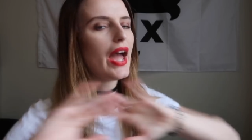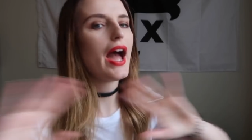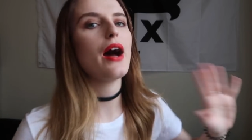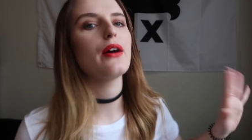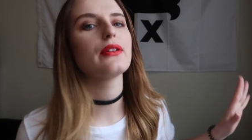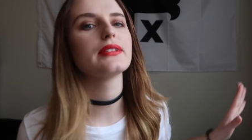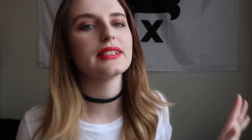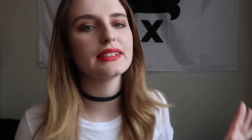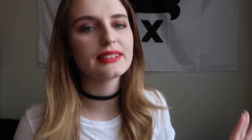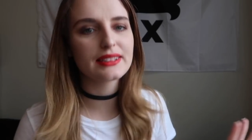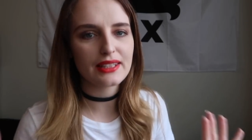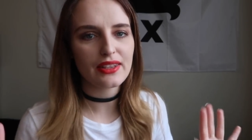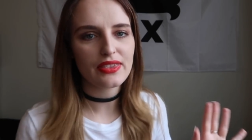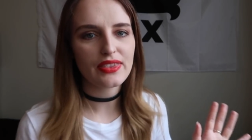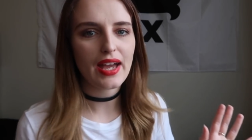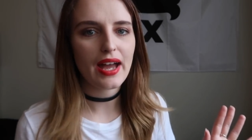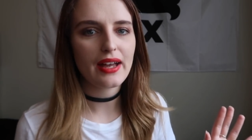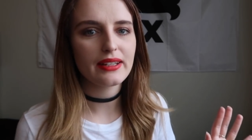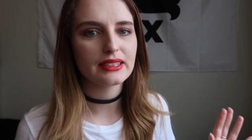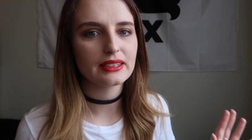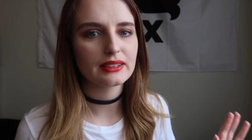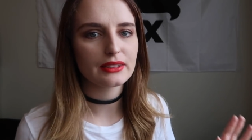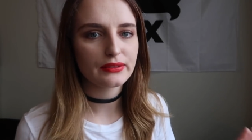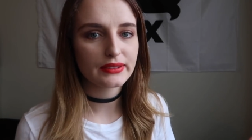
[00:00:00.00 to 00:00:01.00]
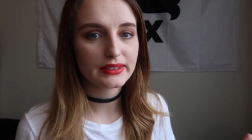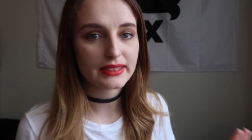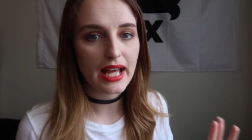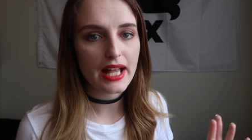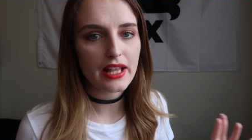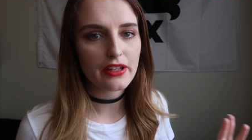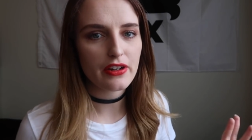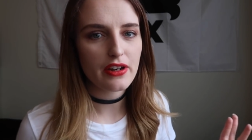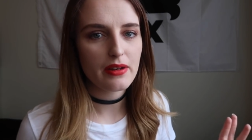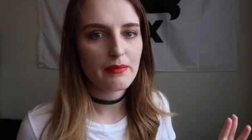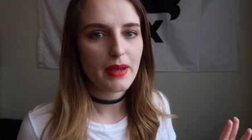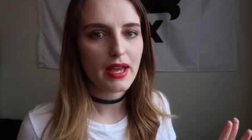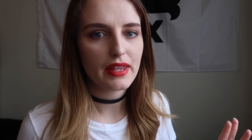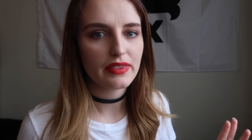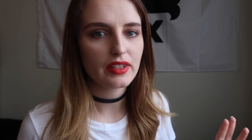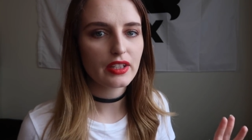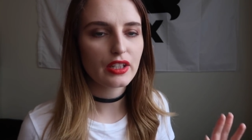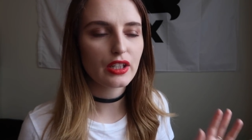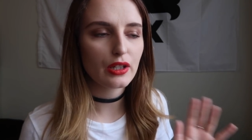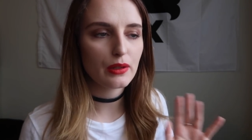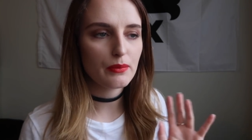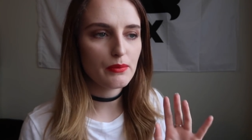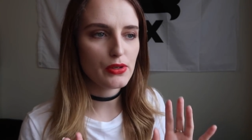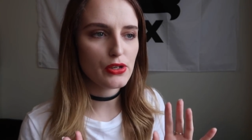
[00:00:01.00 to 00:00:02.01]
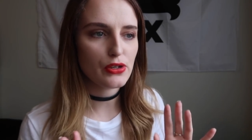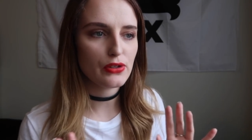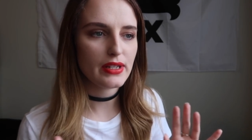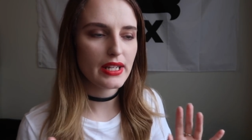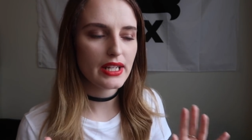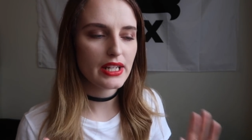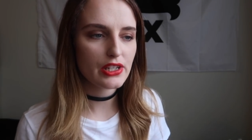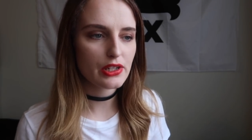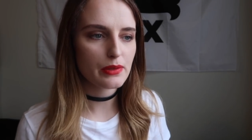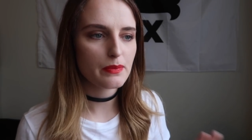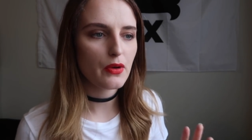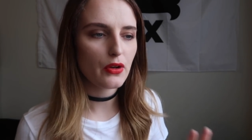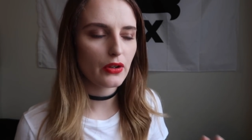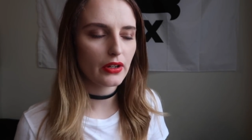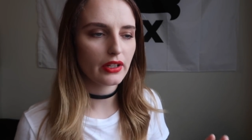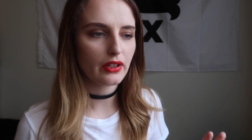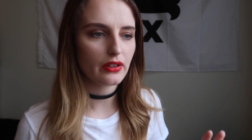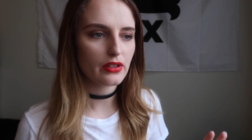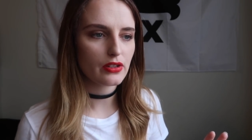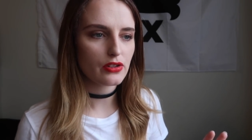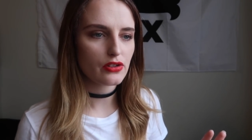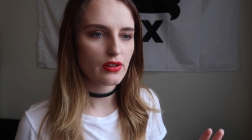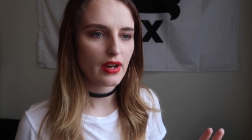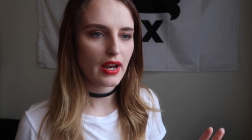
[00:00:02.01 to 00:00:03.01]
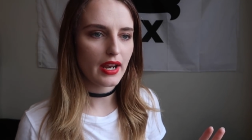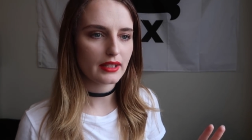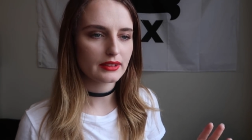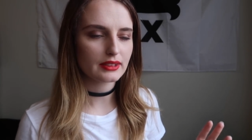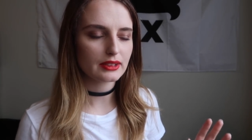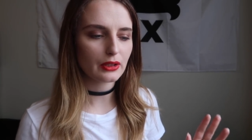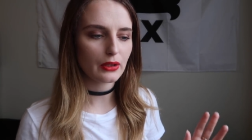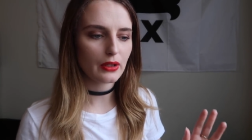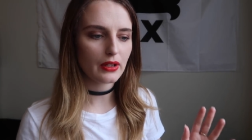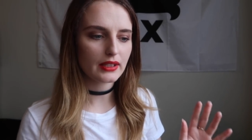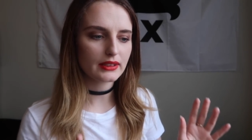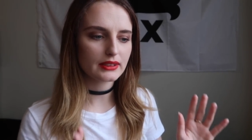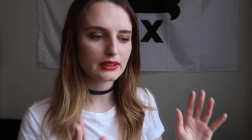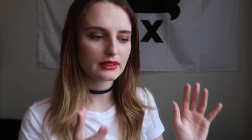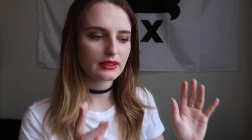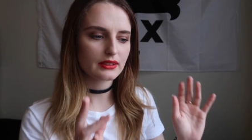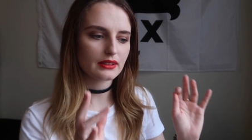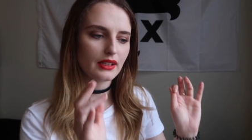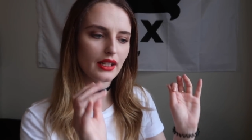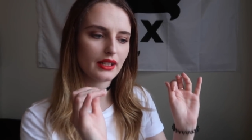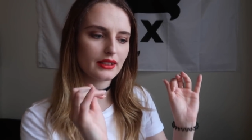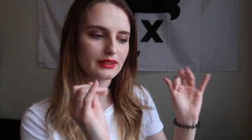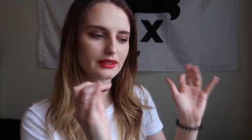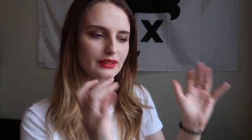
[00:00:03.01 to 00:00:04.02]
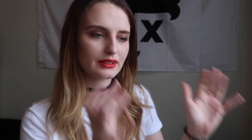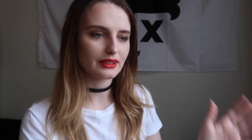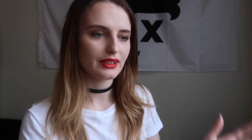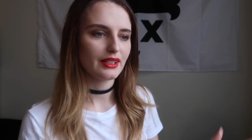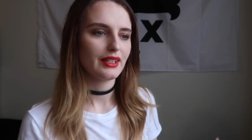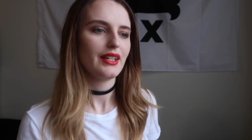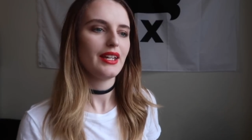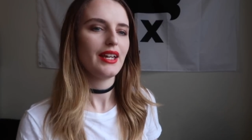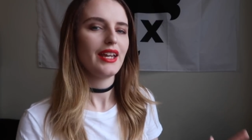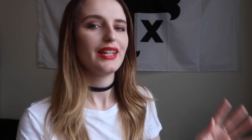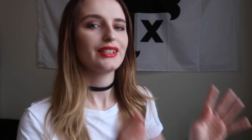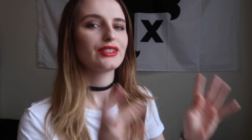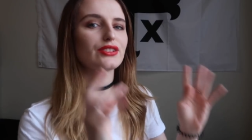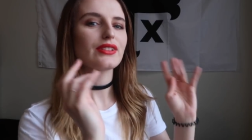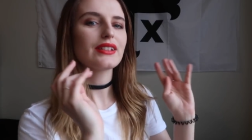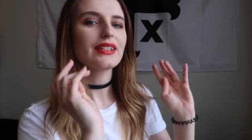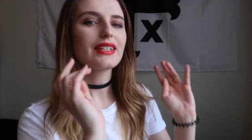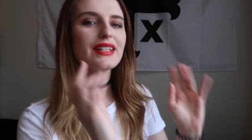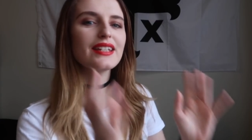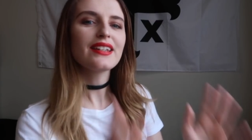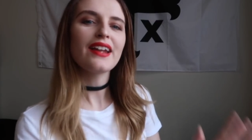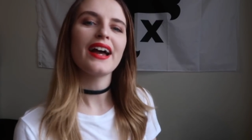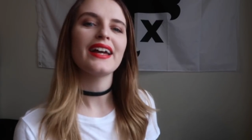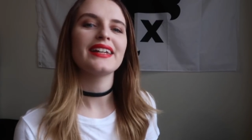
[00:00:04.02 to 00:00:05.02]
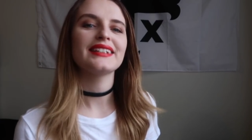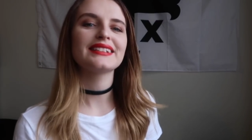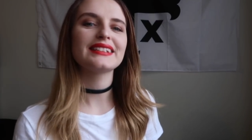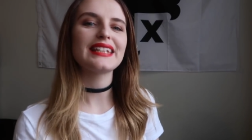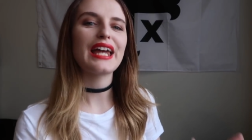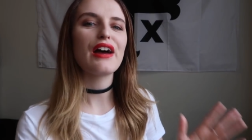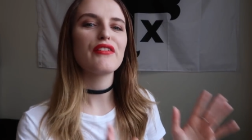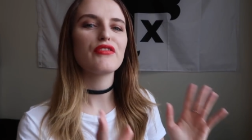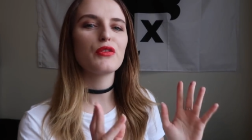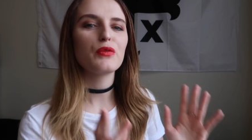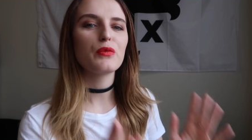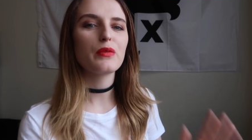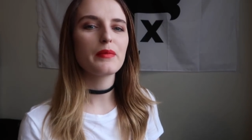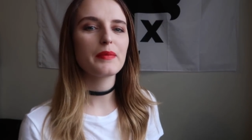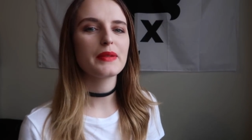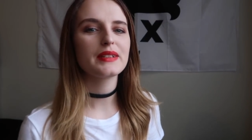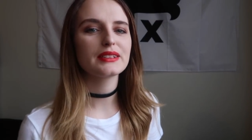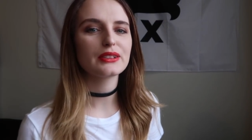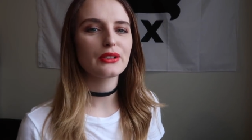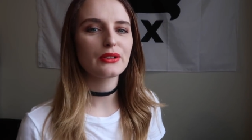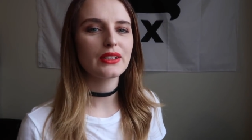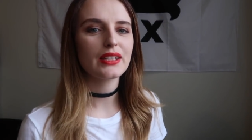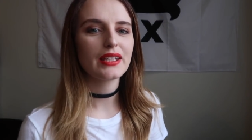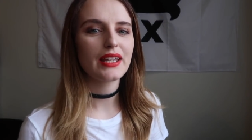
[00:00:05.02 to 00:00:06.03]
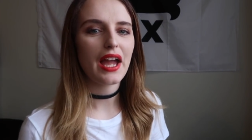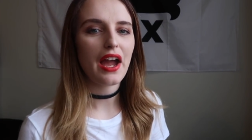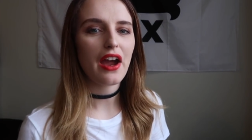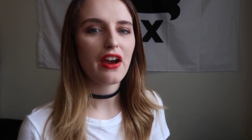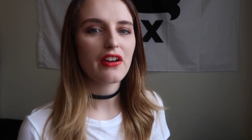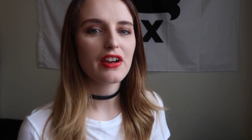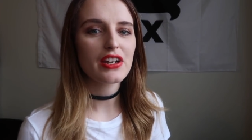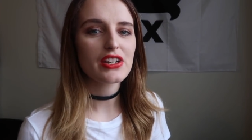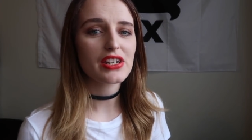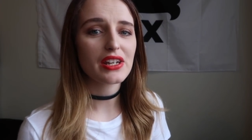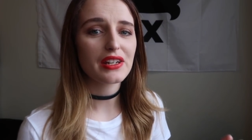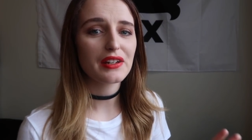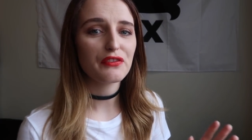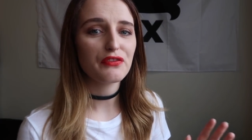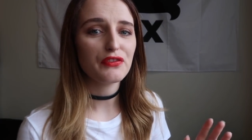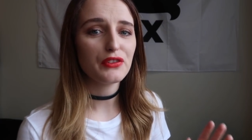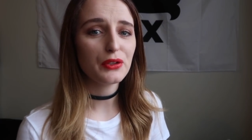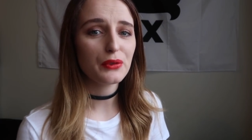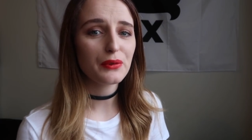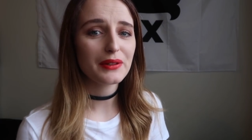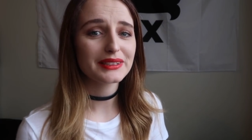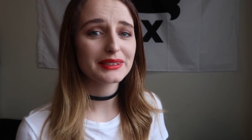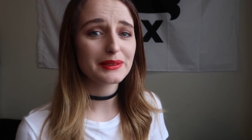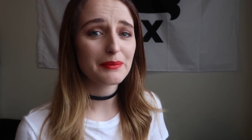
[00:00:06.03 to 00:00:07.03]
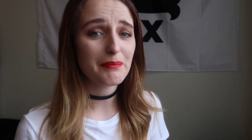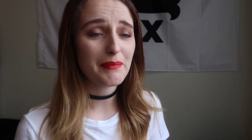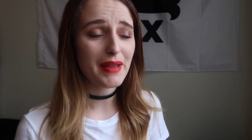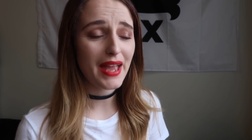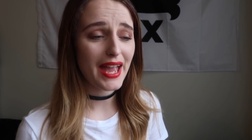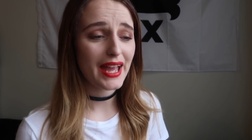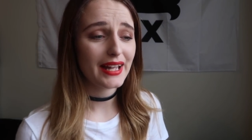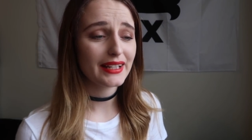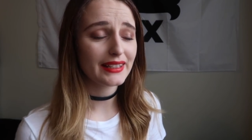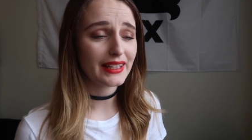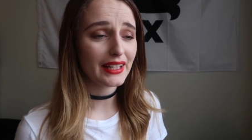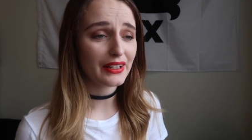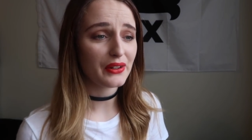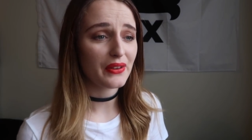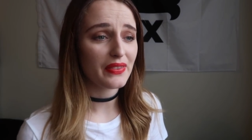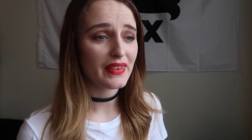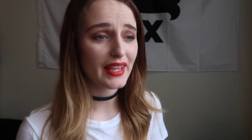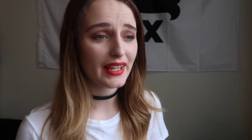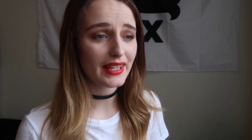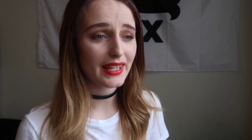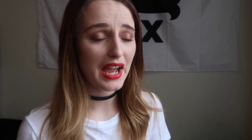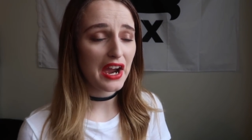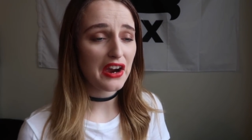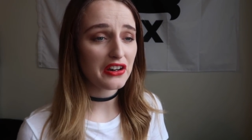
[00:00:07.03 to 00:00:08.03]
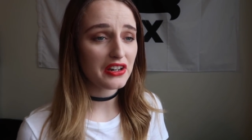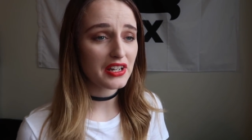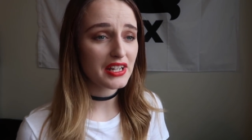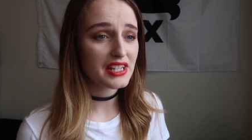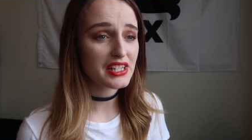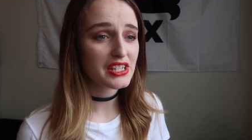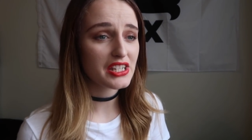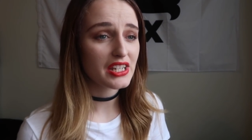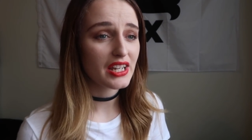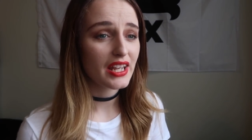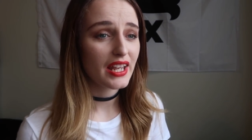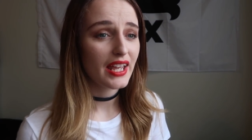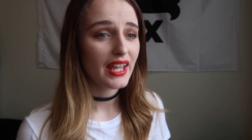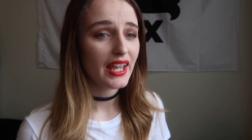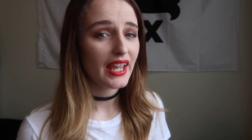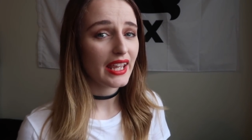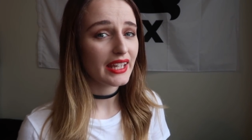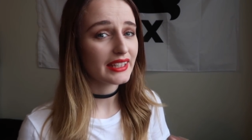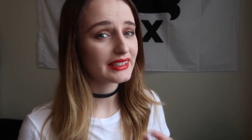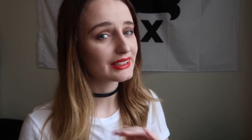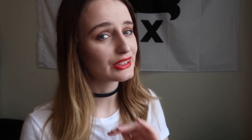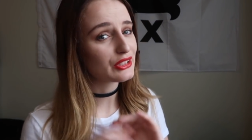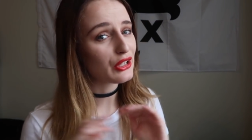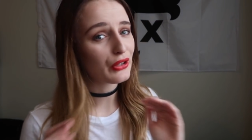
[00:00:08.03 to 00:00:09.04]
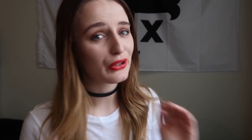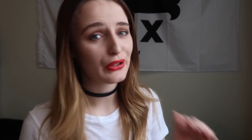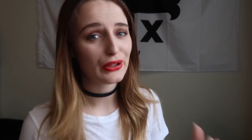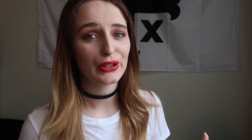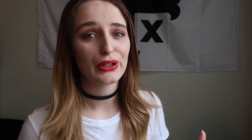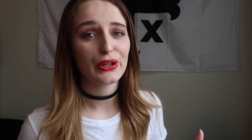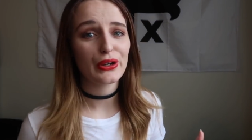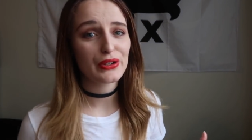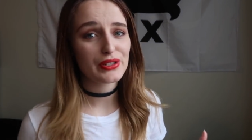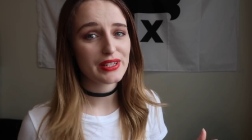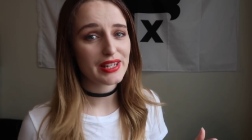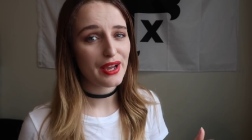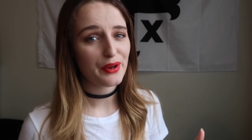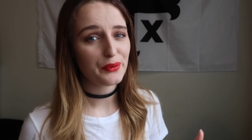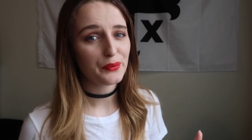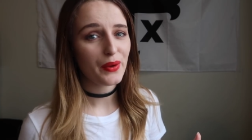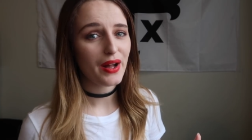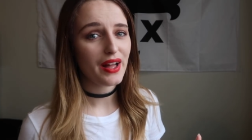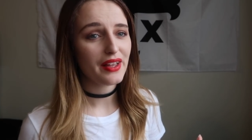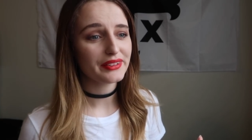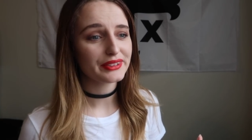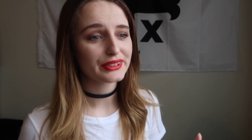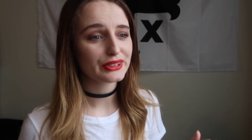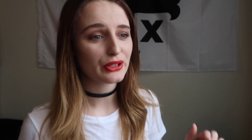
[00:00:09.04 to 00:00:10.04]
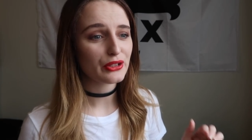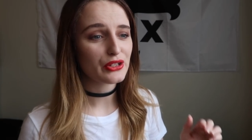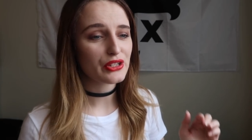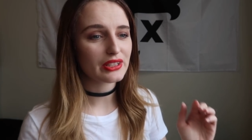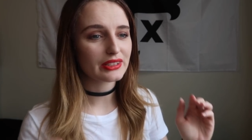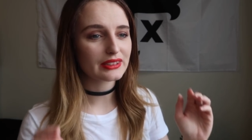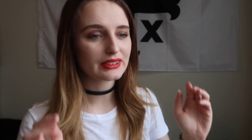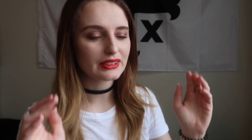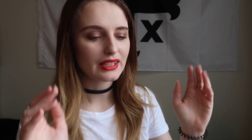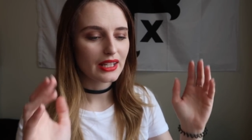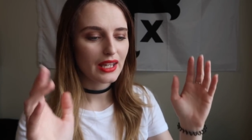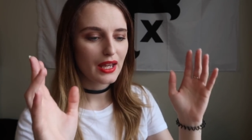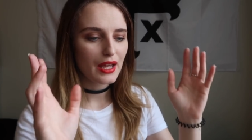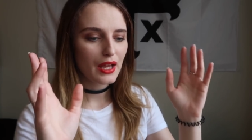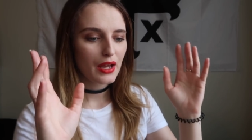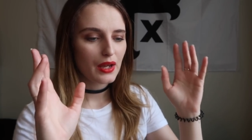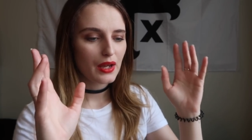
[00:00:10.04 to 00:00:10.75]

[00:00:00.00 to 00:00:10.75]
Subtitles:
thousands and thousands of salarymen that commute each morning on the train. So it's really nice to have a woman's only carriage. And if you as a man get on that carriage, it's not gonna go down well. So just,